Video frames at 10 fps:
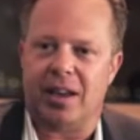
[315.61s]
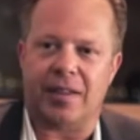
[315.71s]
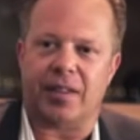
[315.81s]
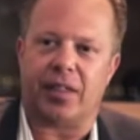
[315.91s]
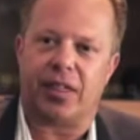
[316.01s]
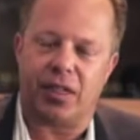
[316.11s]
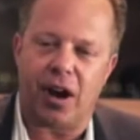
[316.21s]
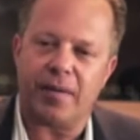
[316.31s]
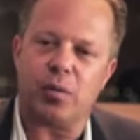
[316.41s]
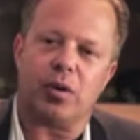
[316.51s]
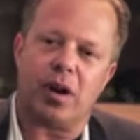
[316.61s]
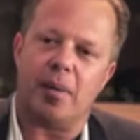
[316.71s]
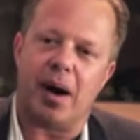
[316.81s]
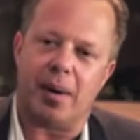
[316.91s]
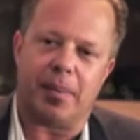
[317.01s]
And the thought will
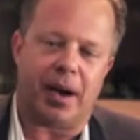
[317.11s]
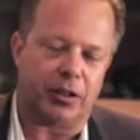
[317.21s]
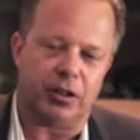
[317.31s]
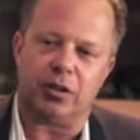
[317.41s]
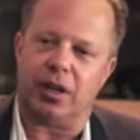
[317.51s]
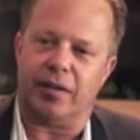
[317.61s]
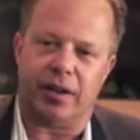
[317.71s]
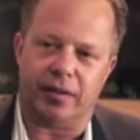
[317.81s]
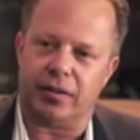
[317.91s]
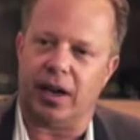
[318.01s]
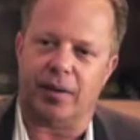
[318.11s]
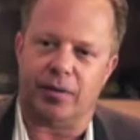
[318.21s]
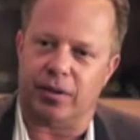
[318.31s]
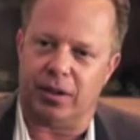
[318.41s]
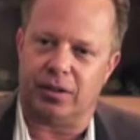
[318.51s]
come up, I just don't have enough time
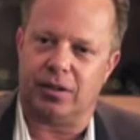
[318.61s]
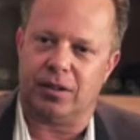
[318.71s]
for this.